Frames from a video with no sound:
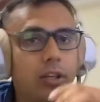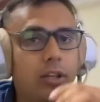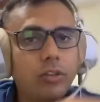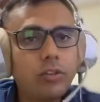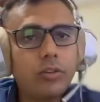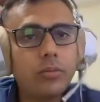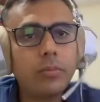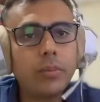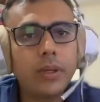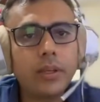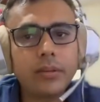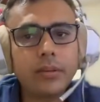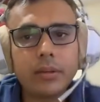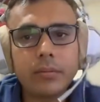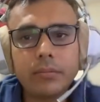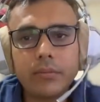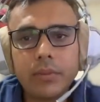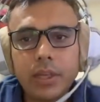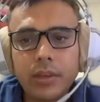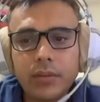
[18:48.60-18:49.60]
should be
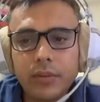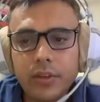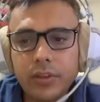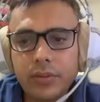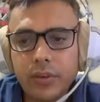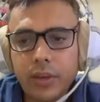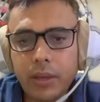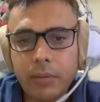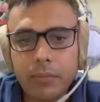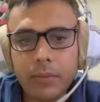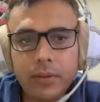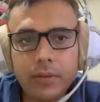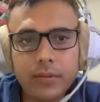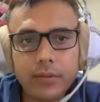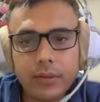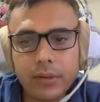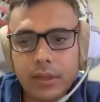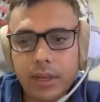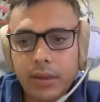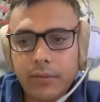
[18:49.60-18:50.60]
something which we have missed,
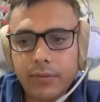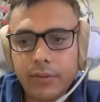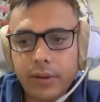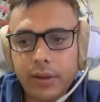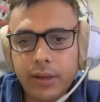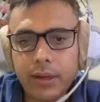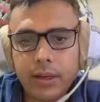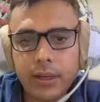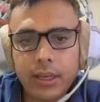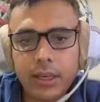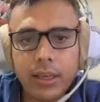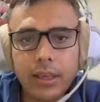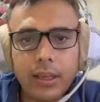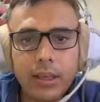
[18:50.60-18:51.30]
definitely.